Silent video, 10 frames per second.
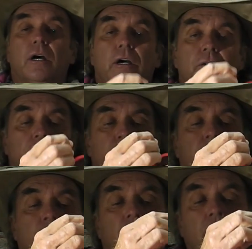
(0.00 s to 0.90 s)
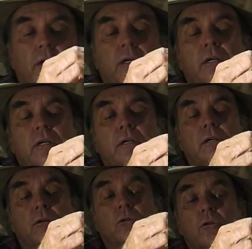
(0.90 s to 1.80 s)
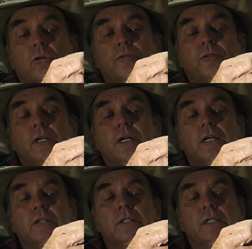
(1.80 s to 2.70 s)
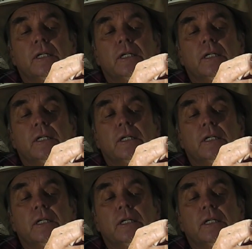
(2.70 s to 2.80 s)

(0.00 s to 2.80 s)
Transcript: over the shoulder or off the edge